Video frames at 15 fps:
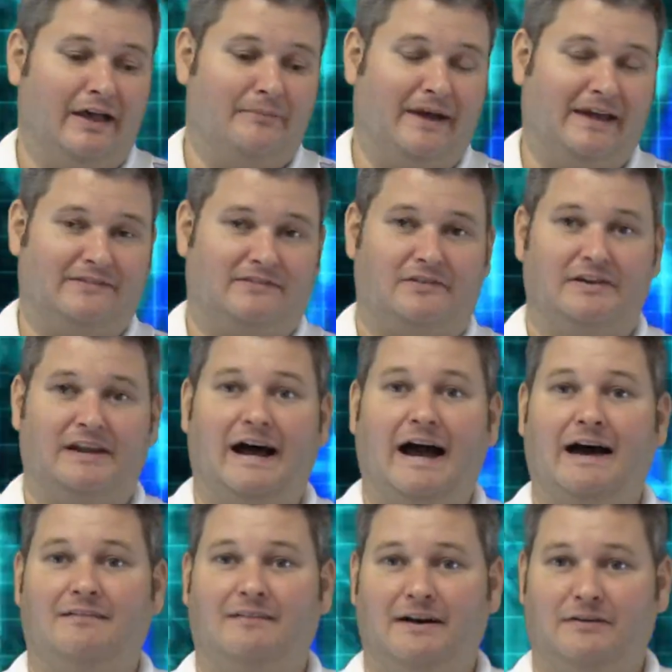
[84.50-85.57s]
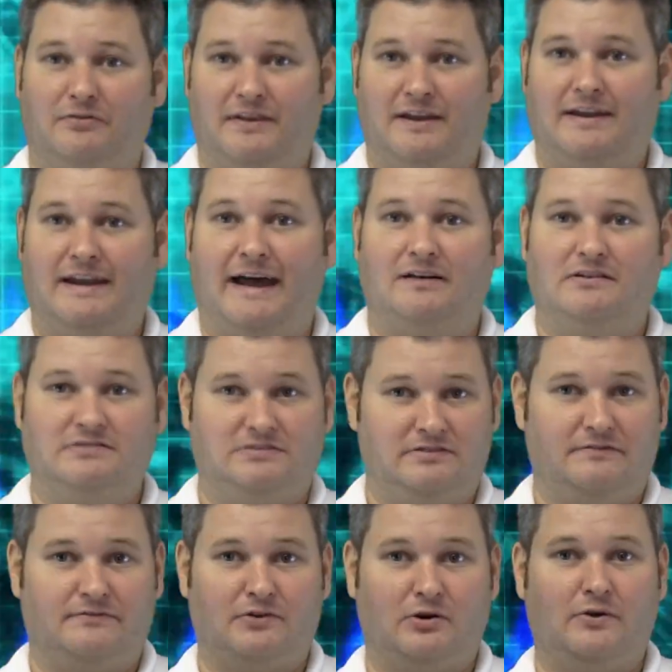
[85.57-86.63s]
basically at a high level, the analogy
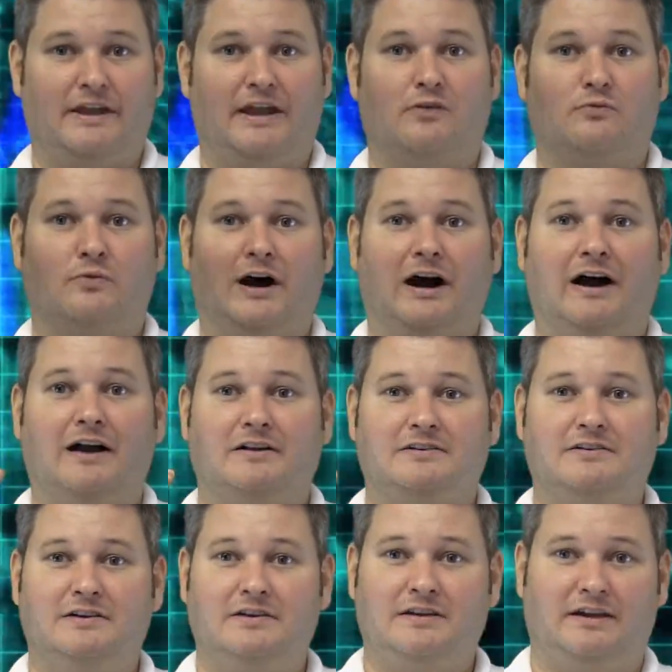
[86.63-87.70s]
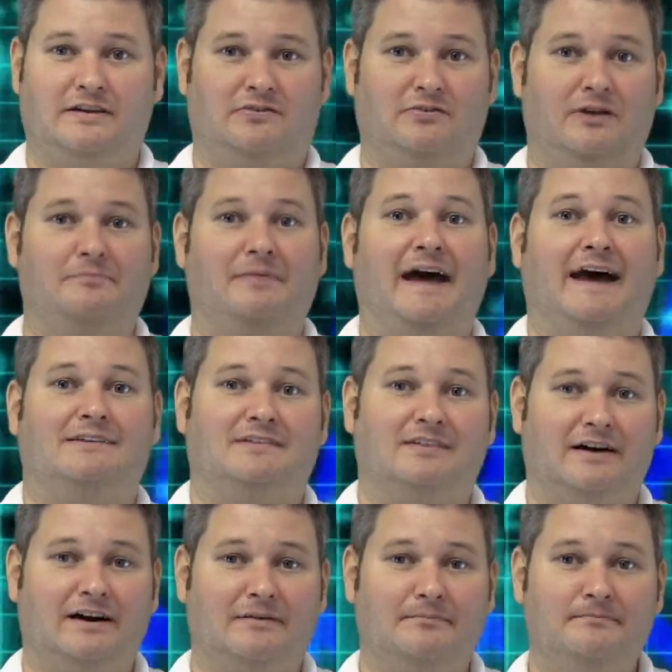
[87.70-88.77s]
of throwing a rock into a
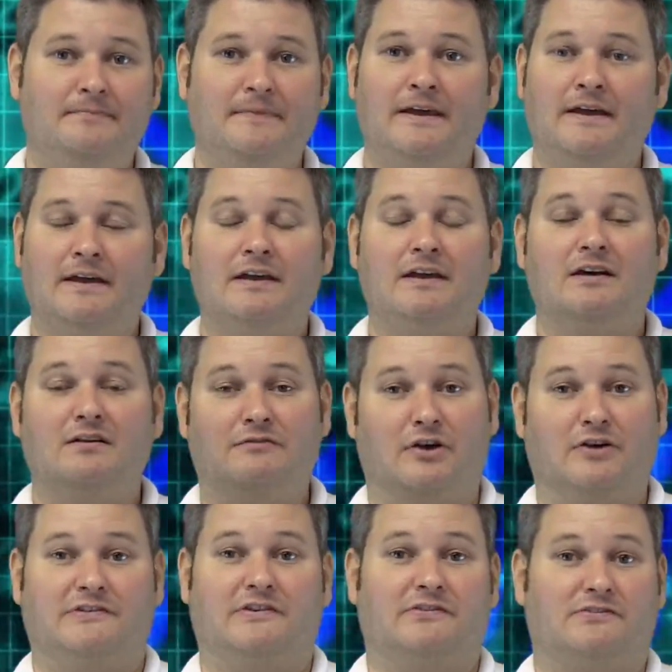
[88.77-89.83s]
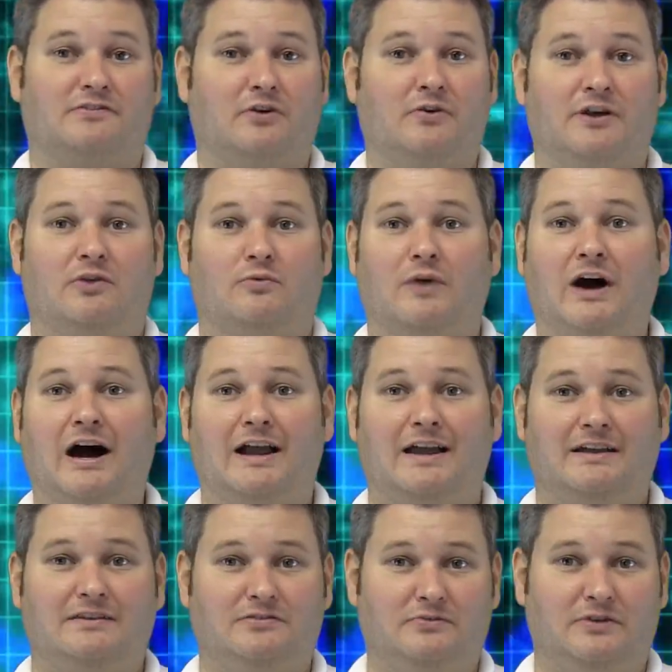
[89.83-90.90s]
bathtub versus throwing a rock
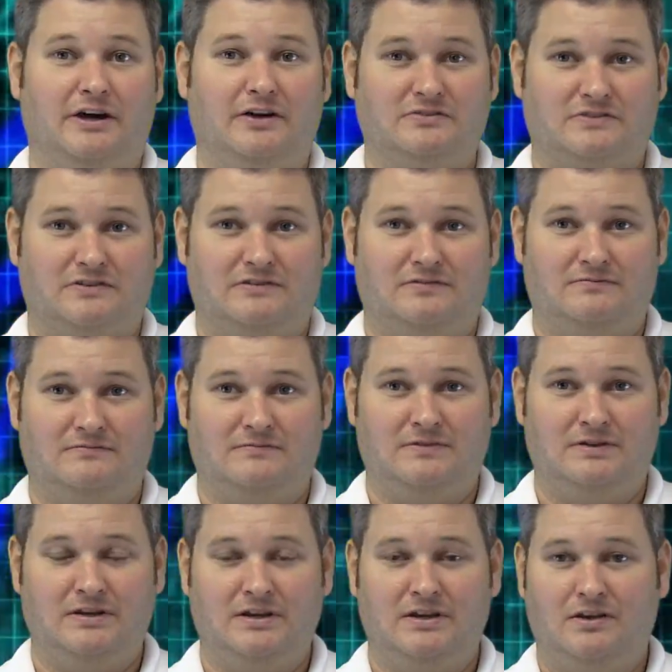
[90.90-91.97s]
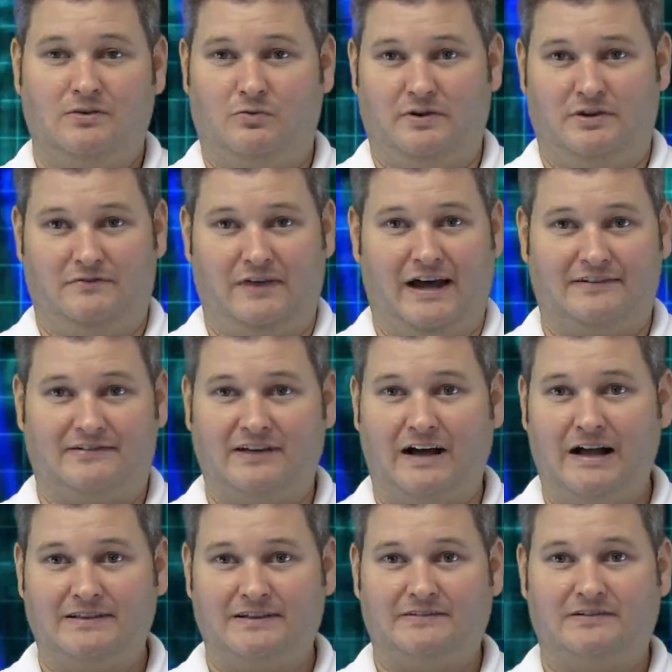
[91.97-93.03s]
into an ocean. When you've got a
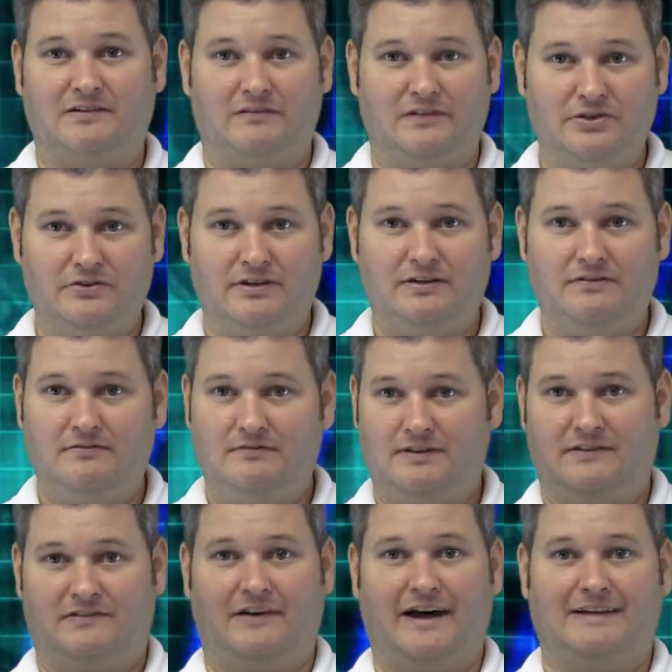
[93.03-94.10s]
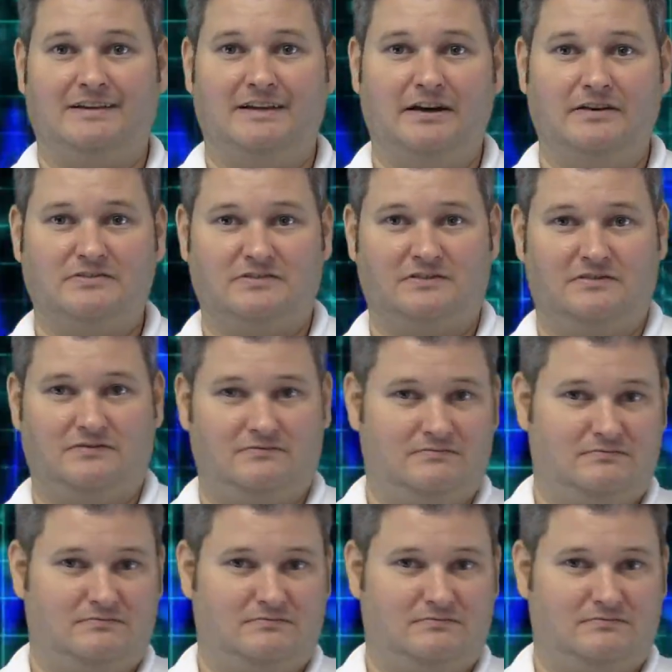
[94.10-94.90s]
stock that's diluted, it's like the ocean.